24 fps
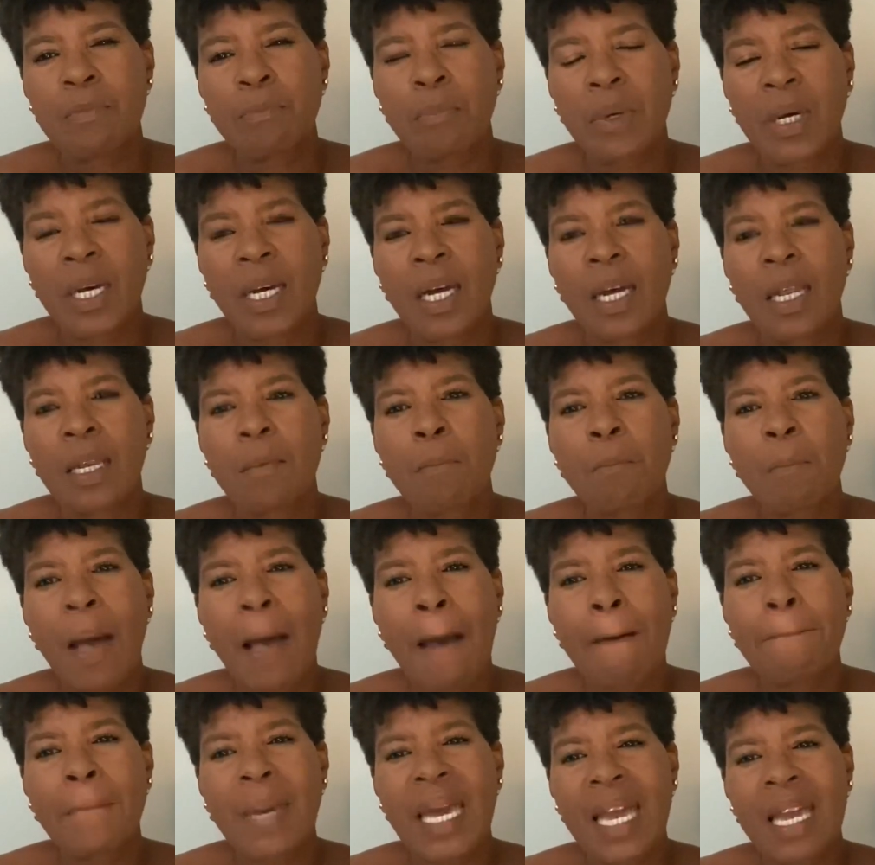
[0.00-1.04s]
But
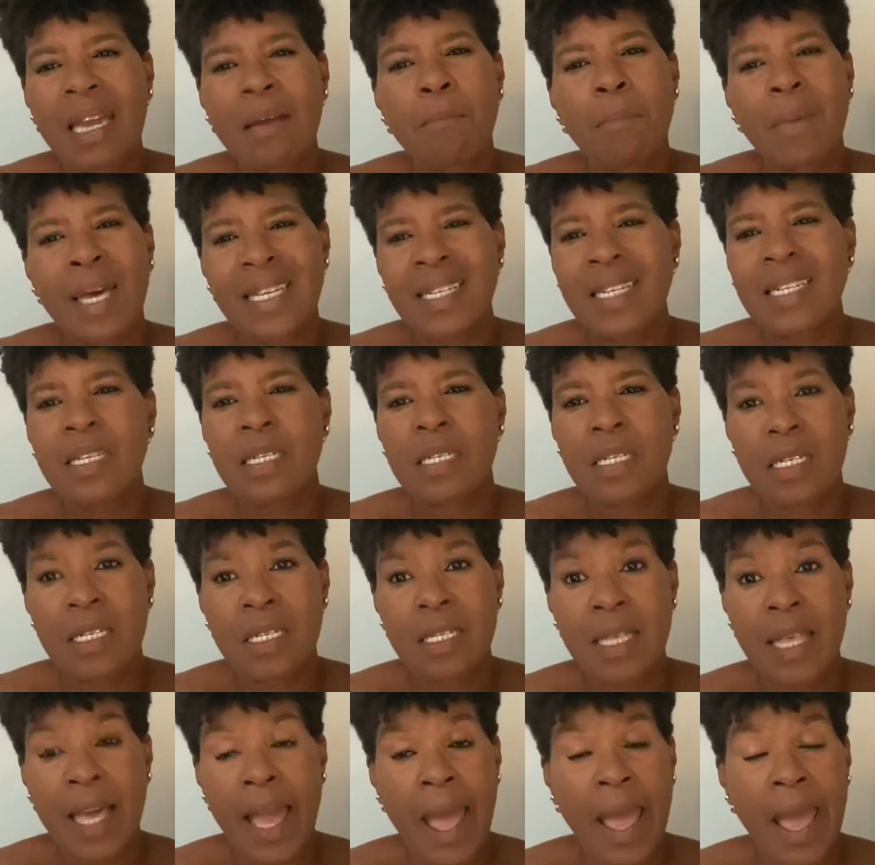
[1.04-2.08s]
my main message
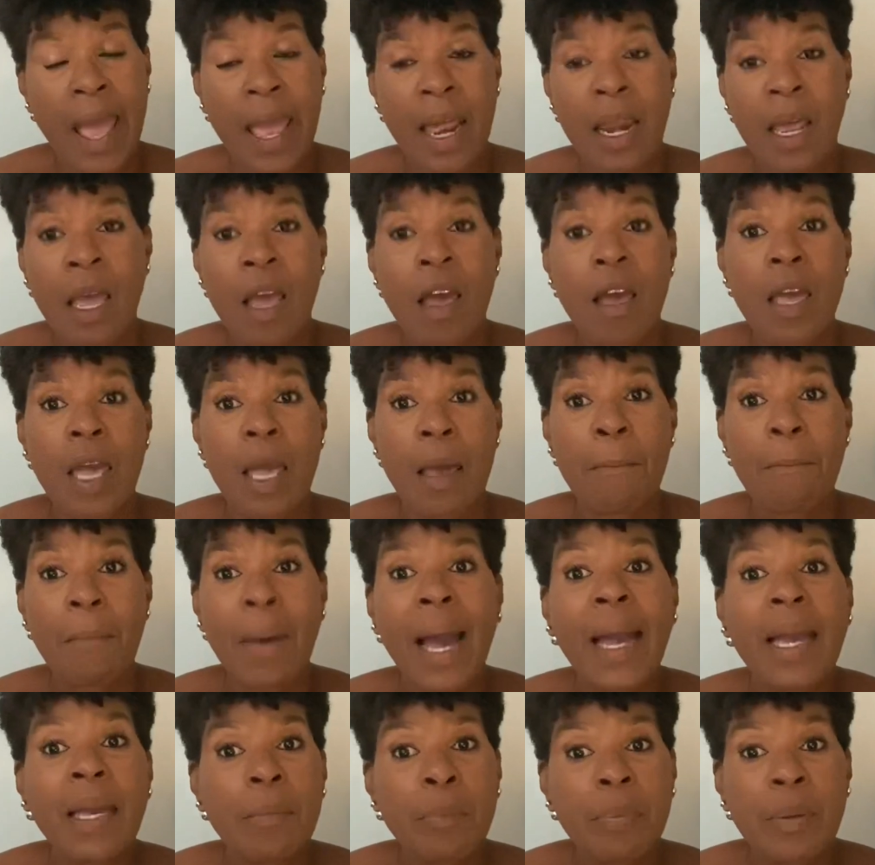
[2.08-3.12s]
is that, in
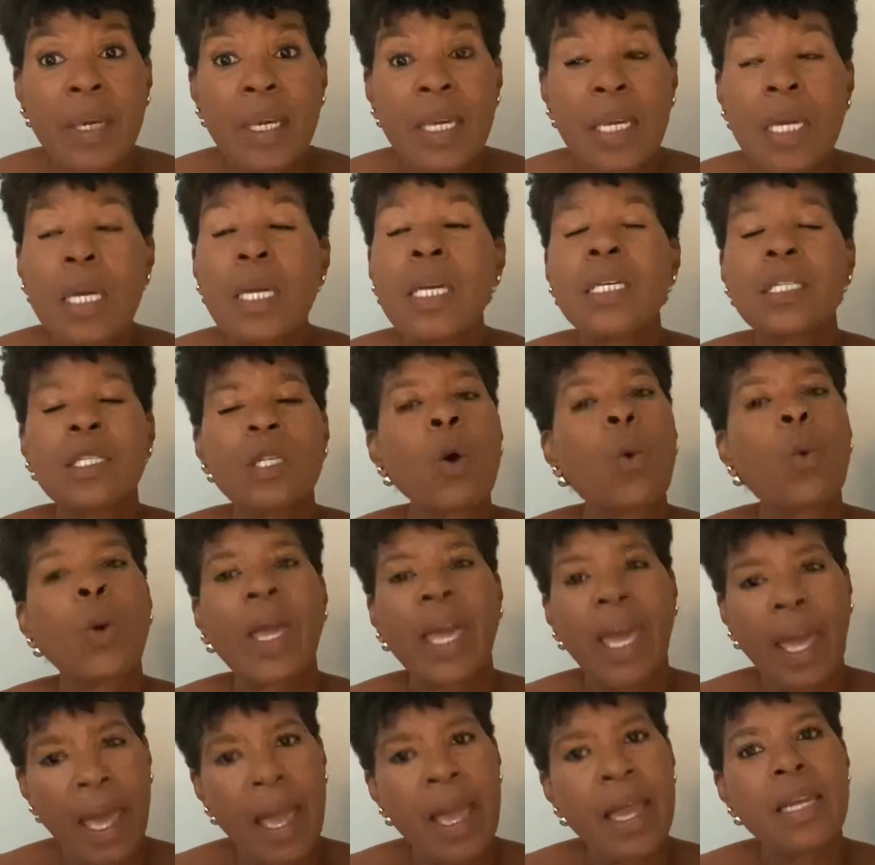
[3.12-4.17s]
my opinion, it's
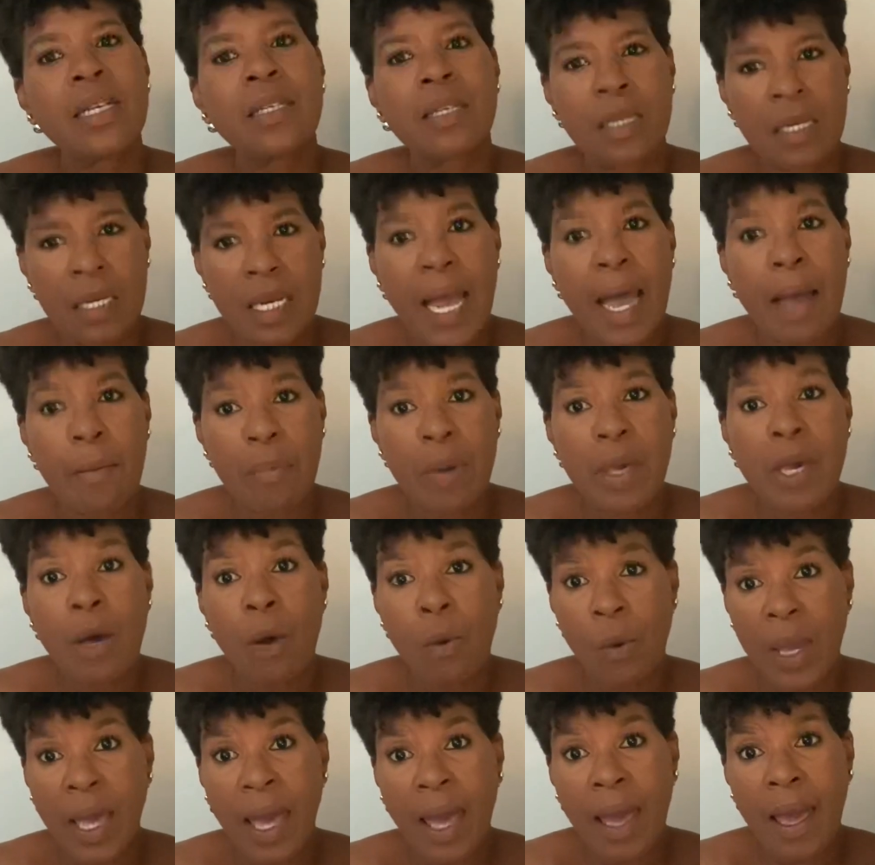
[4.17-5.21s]
okay to not be
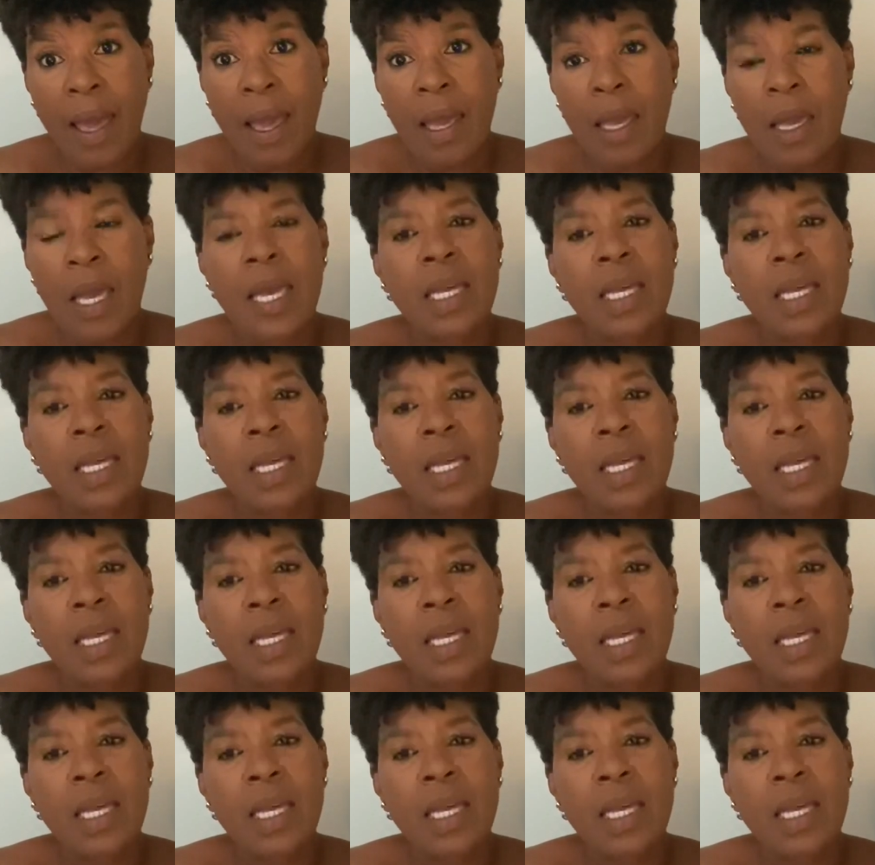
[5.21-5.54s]
okay.